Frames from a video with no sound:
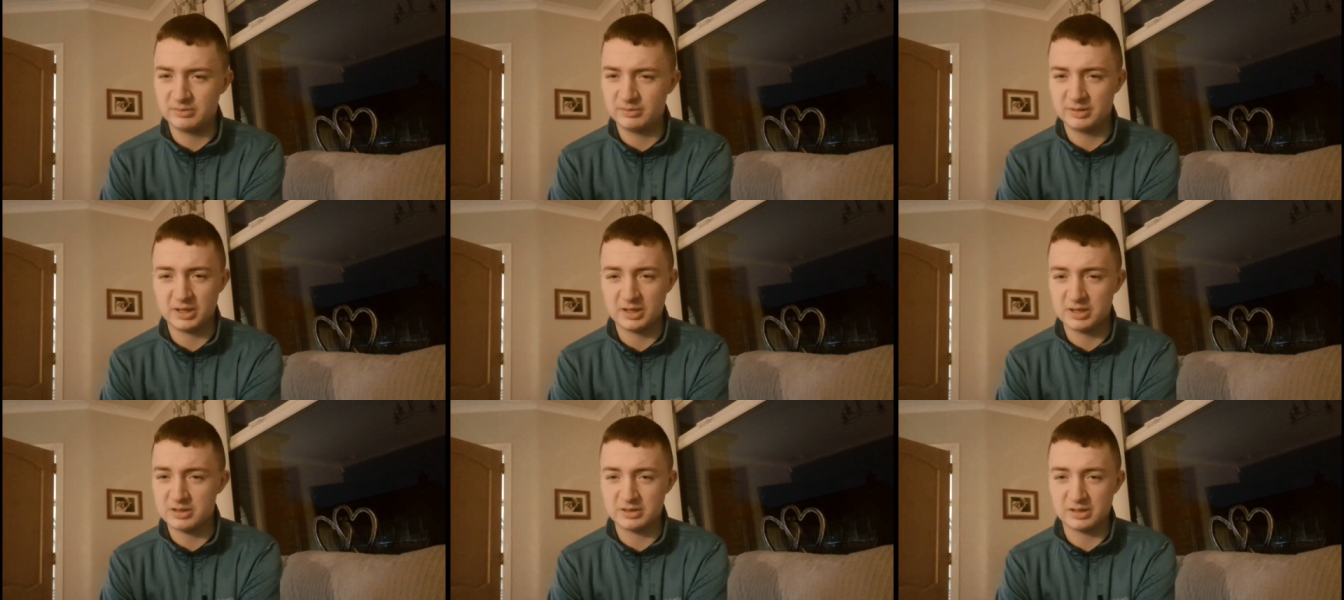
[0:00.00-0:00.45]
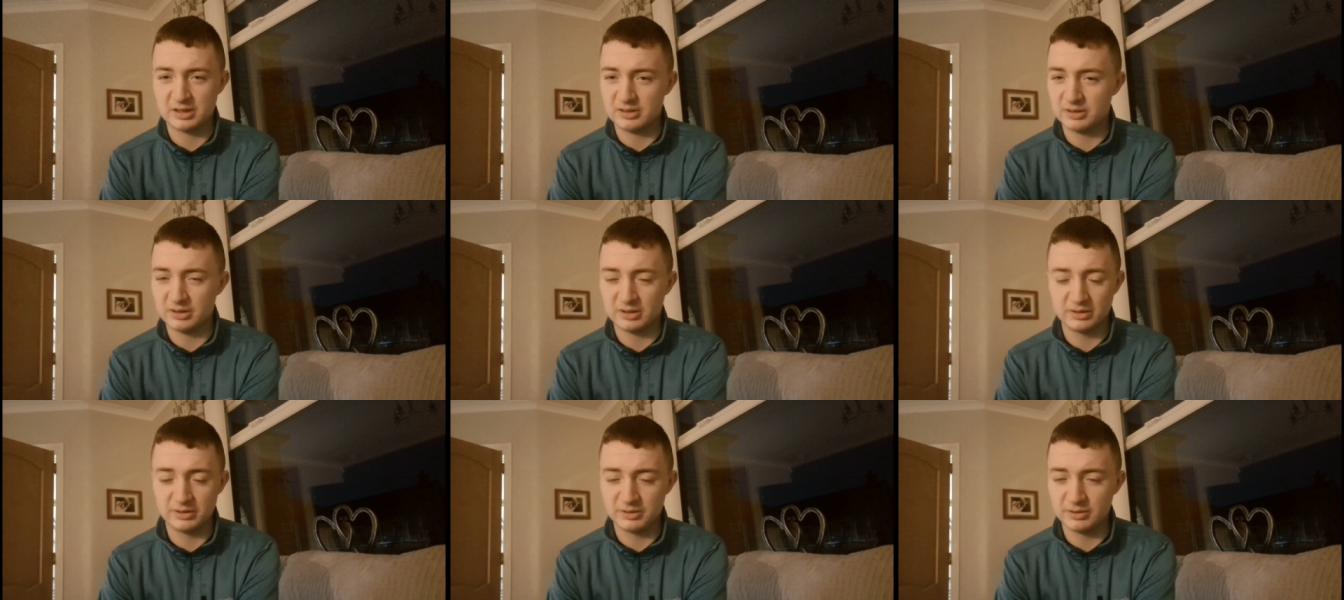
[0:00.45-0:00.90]
They just did
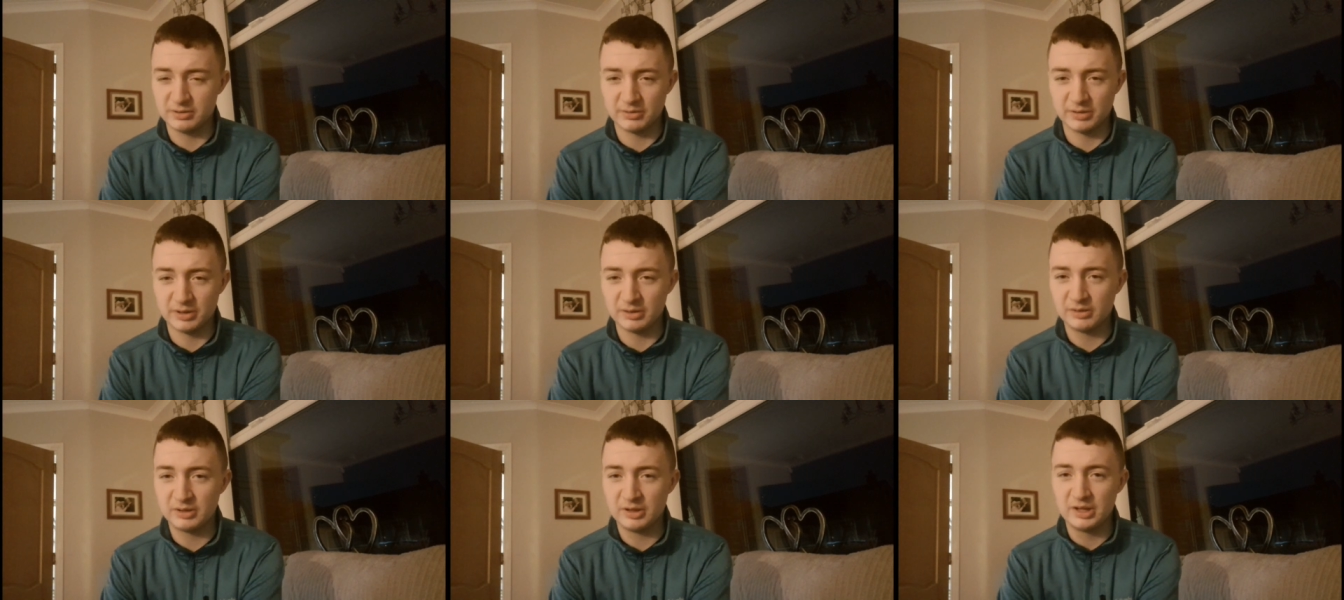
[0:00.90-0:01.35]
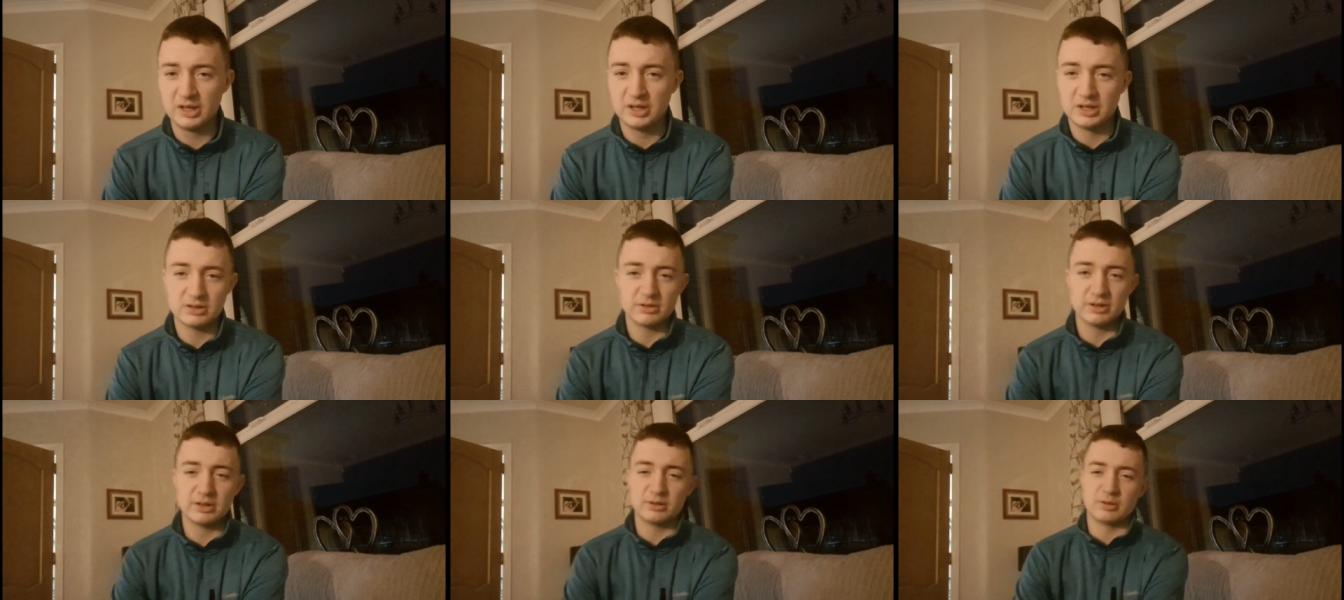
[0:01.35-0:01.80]
not look great.
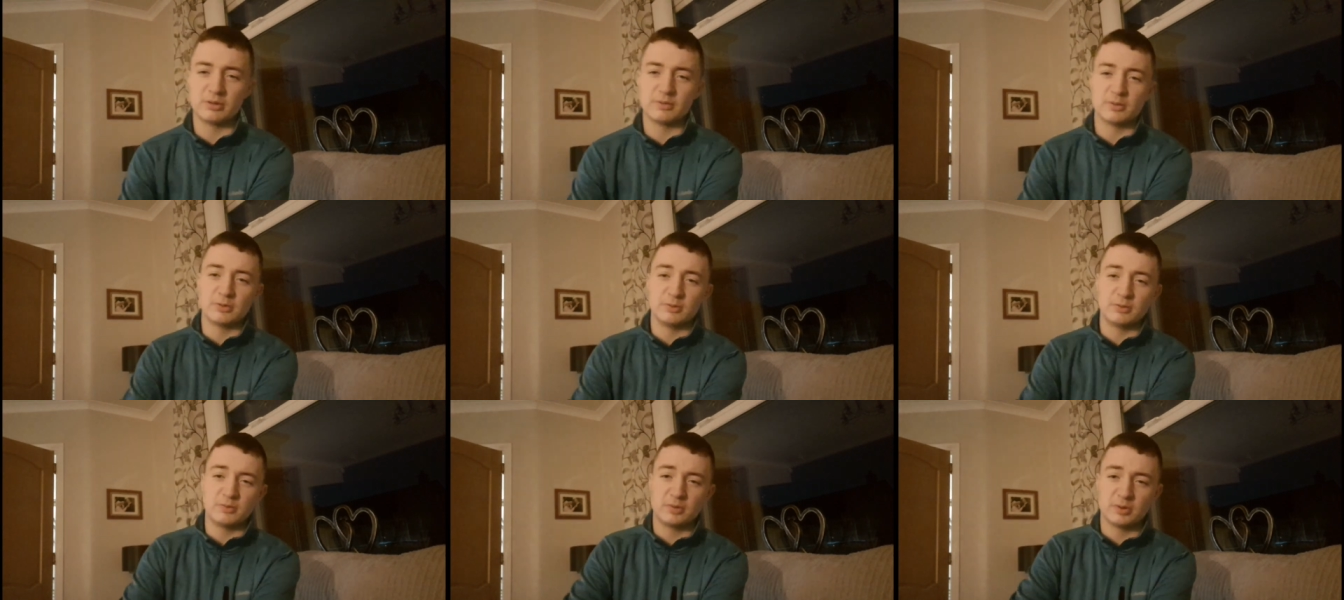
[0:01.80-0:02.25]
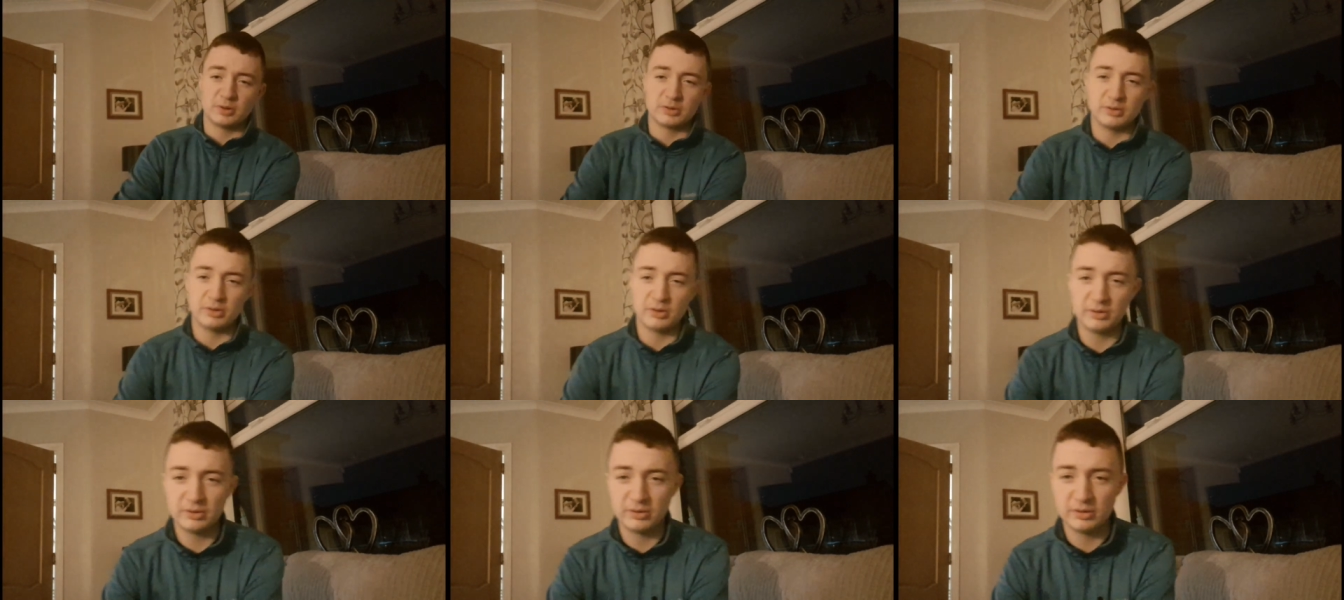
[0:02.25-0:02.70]
So I'm going to go for a
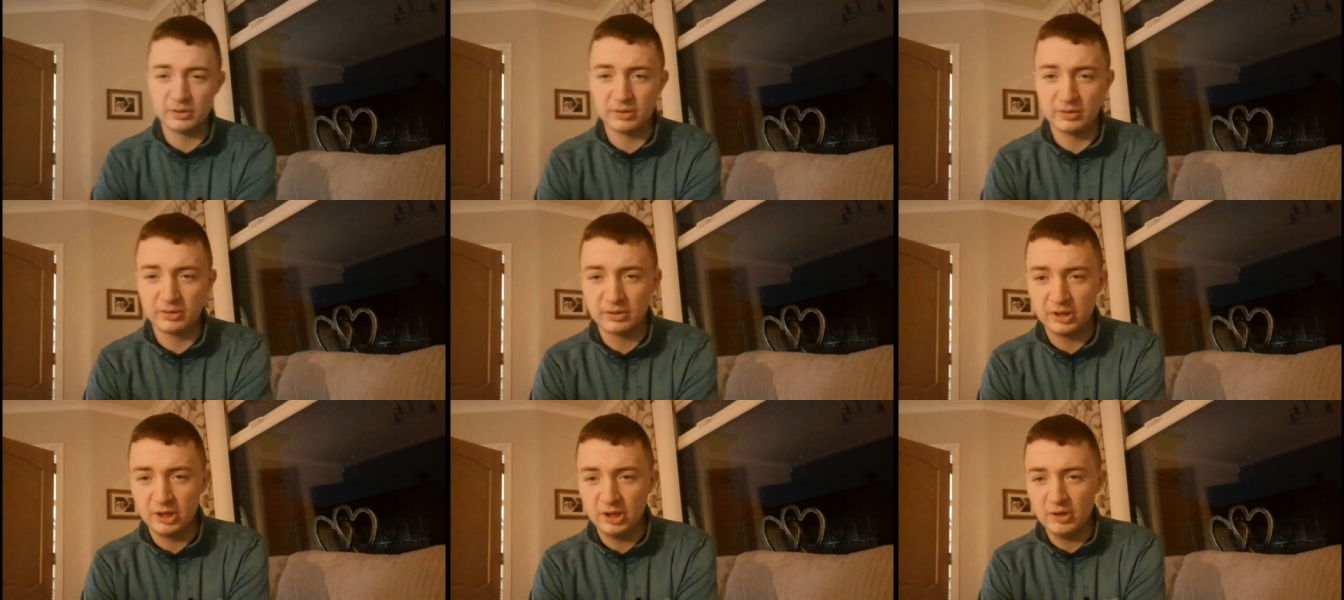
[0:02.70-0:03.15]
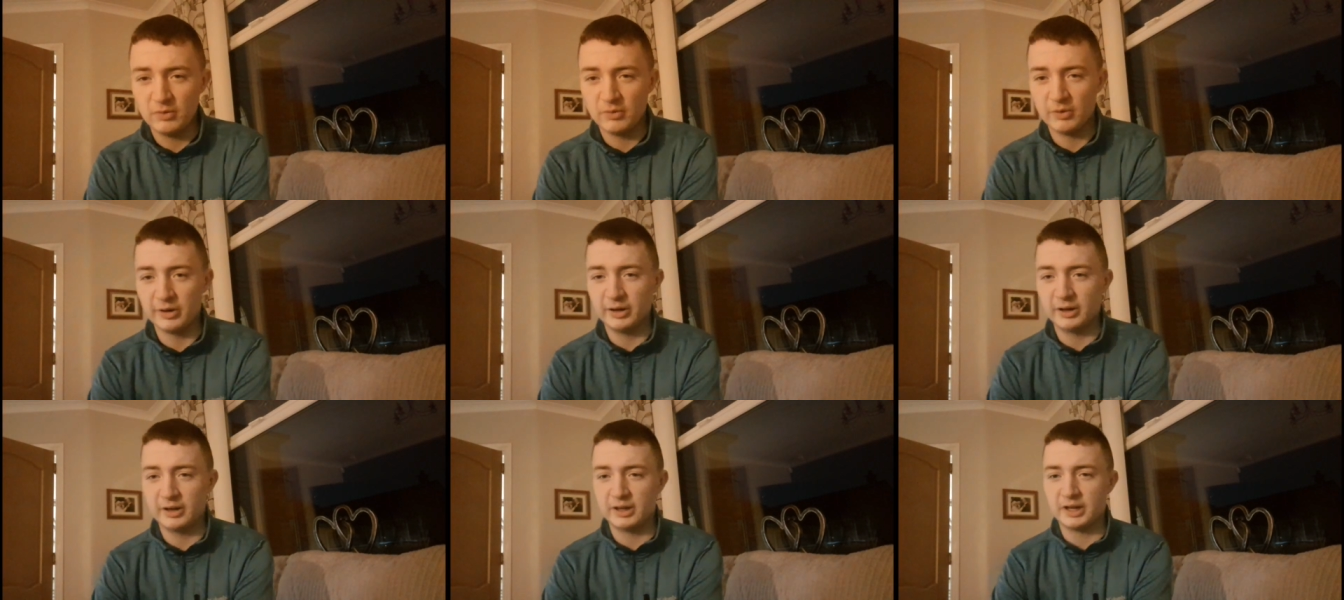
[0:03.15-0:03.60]
2 0
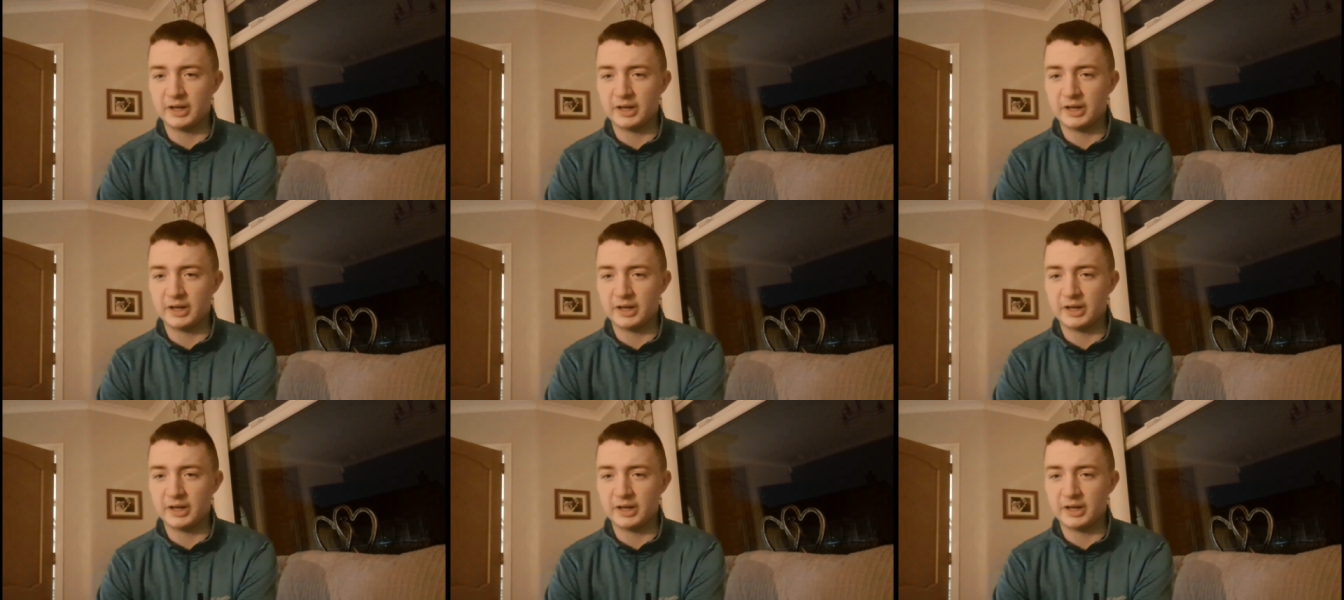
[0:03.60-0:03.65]
win,